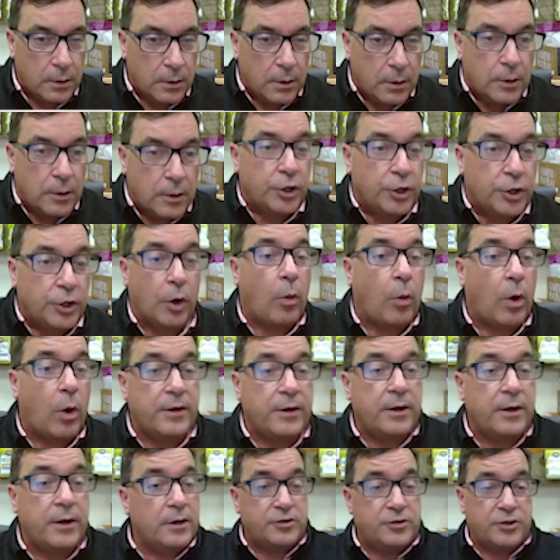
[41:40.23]
You know
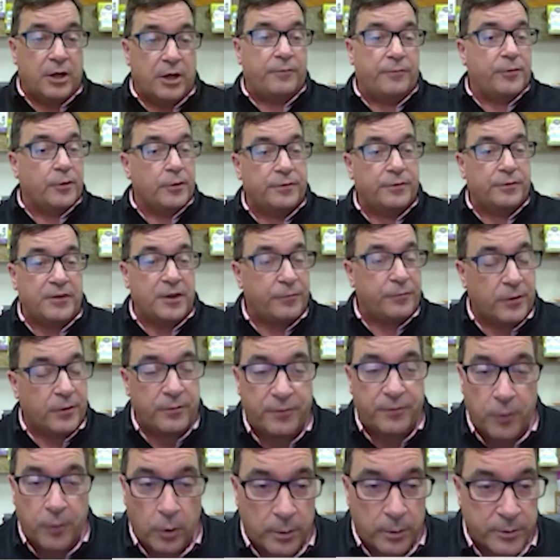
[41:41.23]
what, Jennifer, different
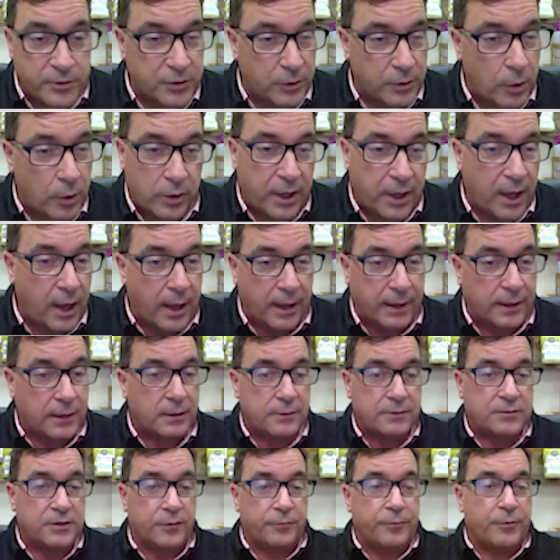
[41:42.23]
forms are okay.
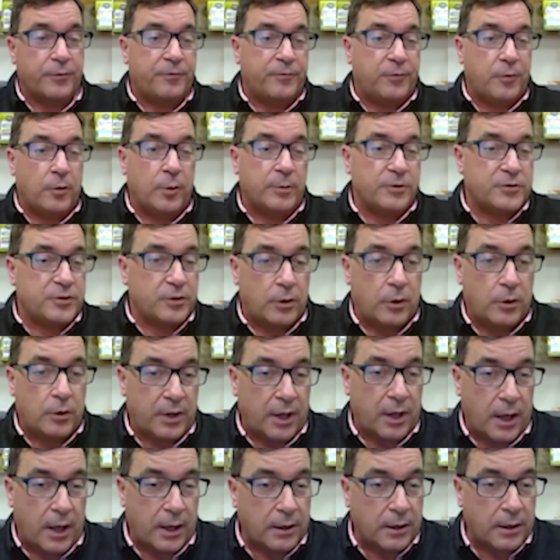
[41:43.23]
Different forms are
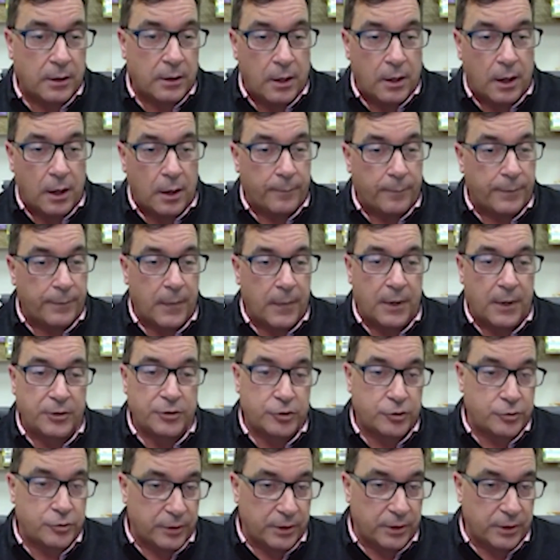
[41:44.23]
okay. A
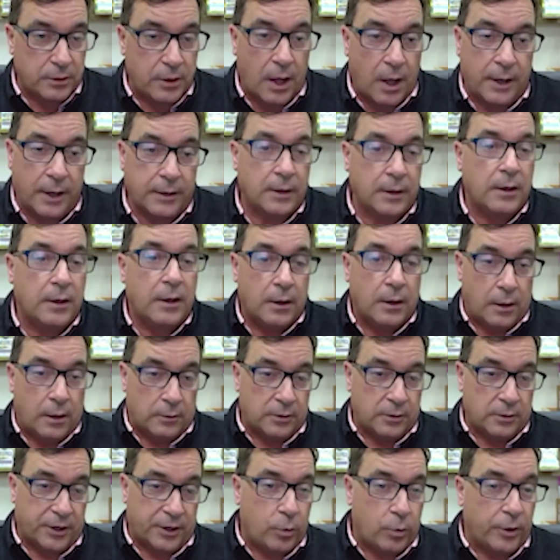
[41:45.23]
treat light, a
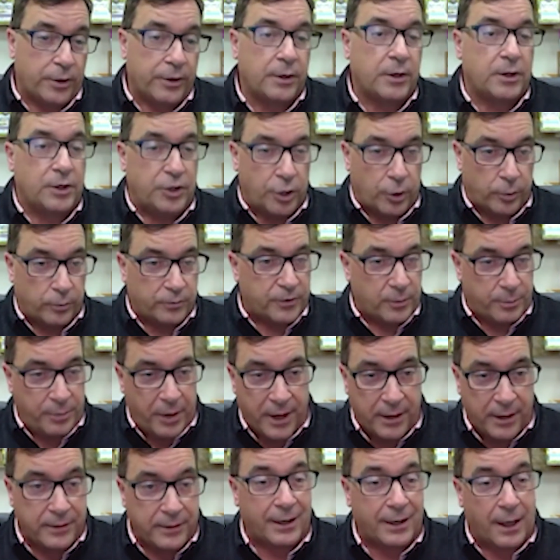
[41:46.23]
liquid,
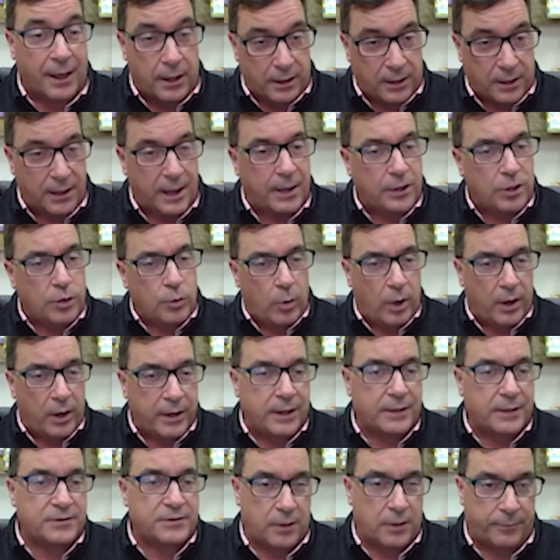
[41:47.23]
depending. And again, you want to
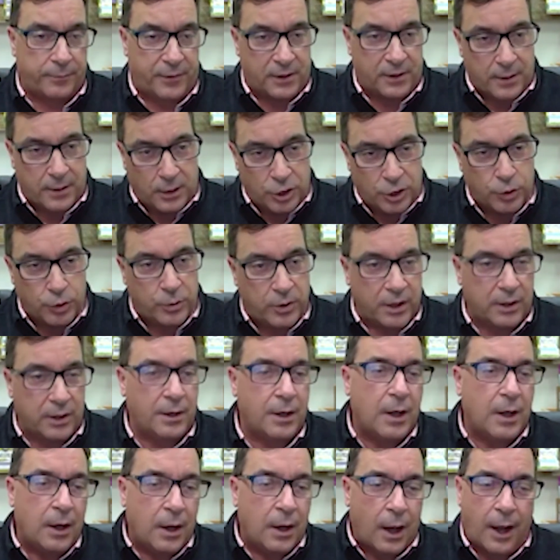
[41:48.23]
get something that you
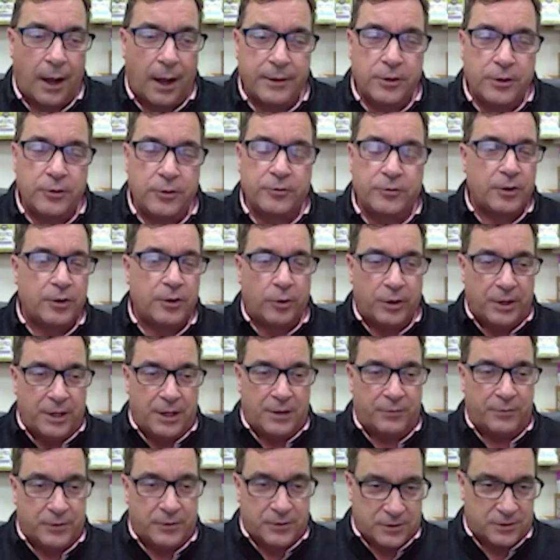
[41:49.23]
can, I usually will
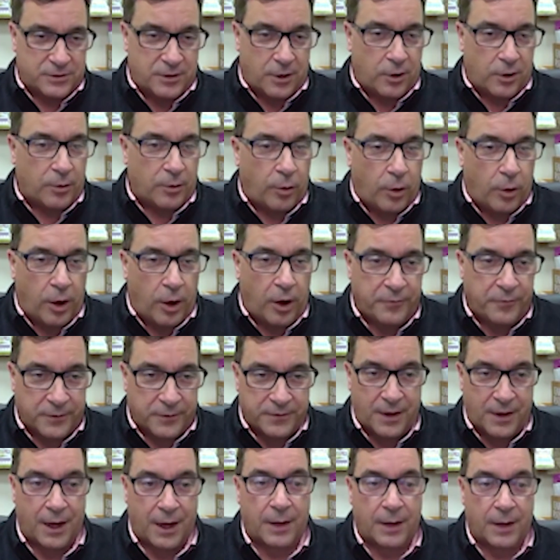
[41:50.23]
even start
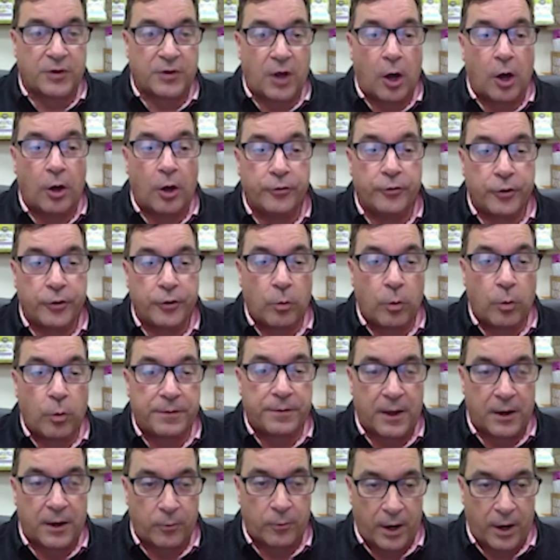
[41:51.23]
oftentimes under what
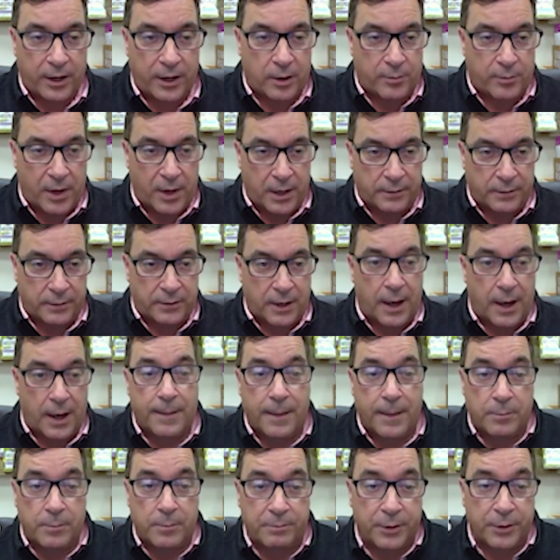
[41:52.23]
they recommend and
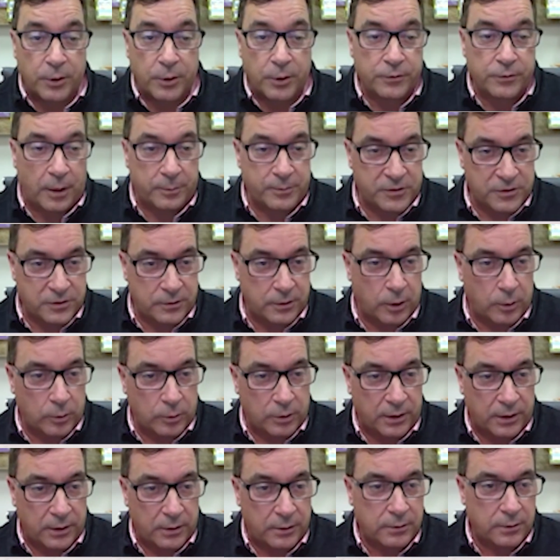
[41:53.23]
then build up
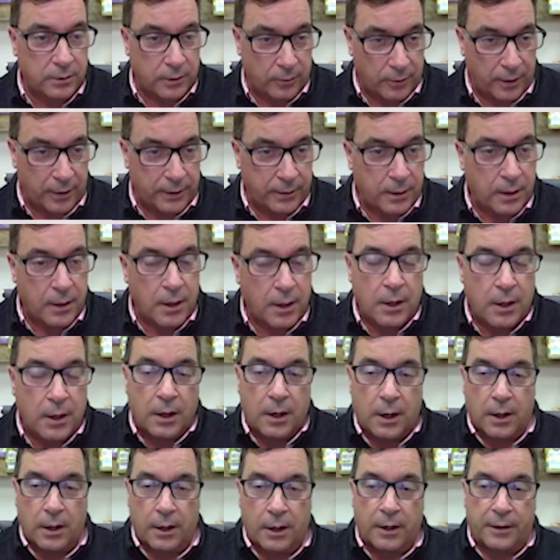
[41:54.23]
slowly, all right?
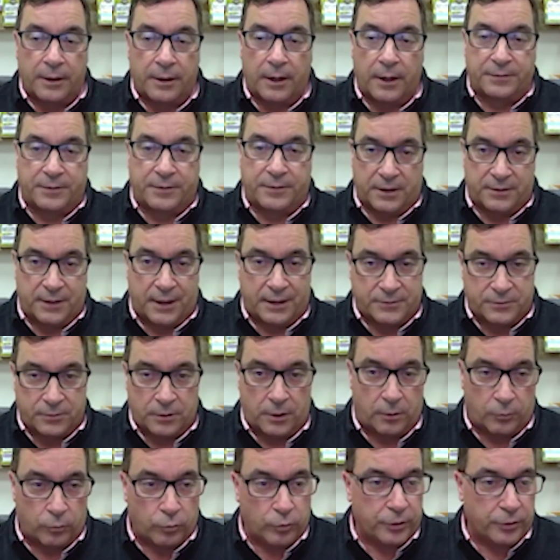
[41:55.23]
I think that's
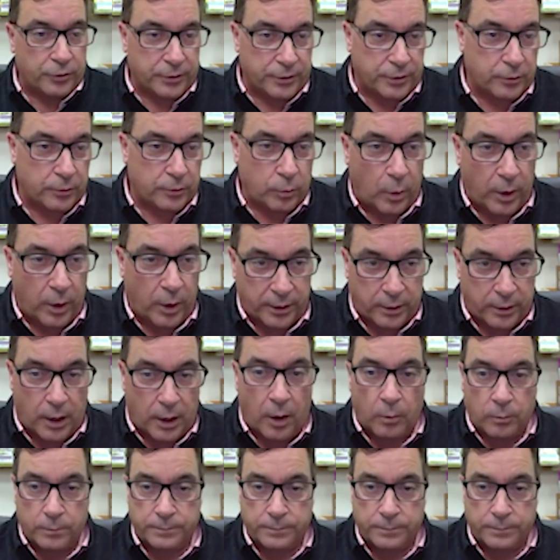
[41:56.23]
a really good way to go.